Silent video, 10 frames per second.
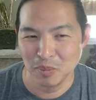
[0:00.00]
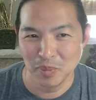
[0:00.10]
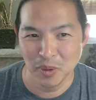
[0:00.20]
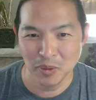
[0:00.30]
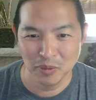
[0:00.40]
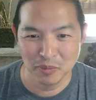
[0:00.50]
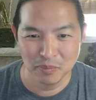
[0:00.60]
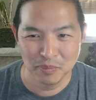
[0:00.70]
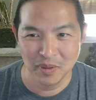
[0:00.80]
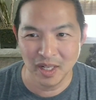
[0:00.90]
both are
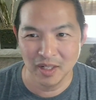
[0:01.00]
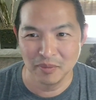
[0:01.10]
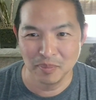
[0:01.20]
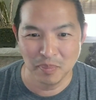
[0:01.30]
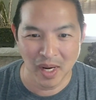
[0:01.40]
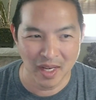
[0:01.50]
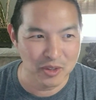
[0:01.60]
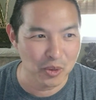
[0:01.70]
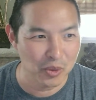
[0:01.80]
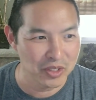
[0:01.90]
kind of bad
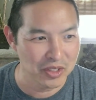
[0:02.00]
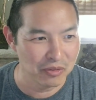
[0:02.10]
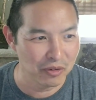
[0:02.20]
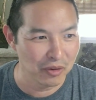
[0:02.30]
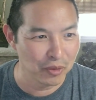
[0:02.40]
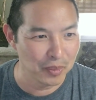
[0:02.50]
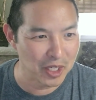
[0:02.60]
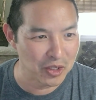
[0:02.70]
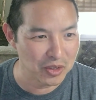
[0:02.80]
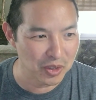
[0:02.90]
sources for
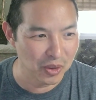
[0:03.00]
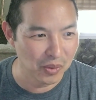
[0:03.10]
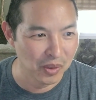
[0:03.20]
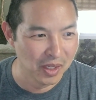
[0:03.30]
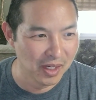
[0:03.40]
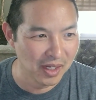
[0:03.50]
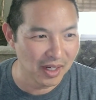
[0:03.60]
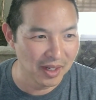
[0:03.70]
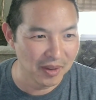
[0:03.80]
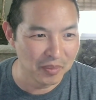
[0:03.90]
information. So
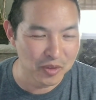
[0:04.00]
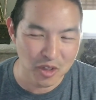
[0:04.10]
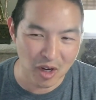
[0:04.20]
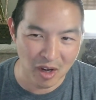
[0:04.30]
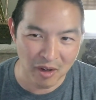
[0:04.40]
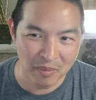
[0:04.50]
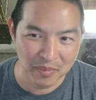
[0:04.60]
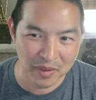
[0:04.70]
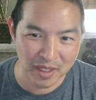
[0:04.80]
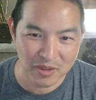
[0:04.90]
Dom,
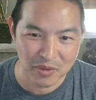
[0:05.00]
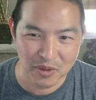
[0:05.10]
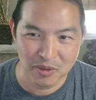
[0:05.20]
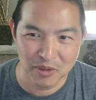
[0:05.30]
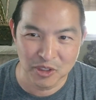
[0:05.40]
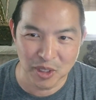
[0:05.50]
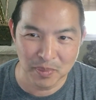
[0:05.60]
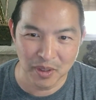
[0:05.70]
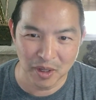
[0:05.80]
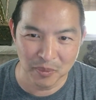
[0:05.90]
thanks for
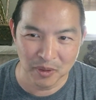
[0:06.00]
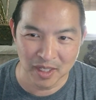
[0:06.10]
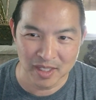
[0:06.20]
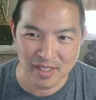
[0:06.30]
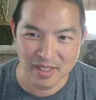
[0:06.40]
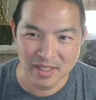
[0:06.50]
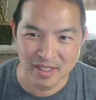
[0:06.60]
jumping on with us.